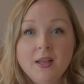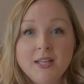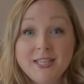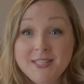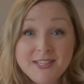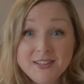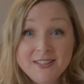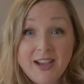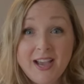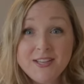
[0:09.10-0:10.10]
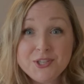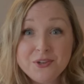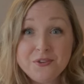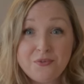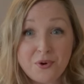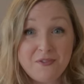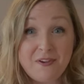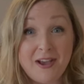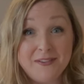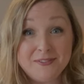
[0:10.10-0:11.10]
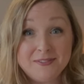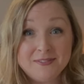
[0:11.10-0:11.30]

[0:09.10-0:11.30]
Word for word: This year, I turned 45,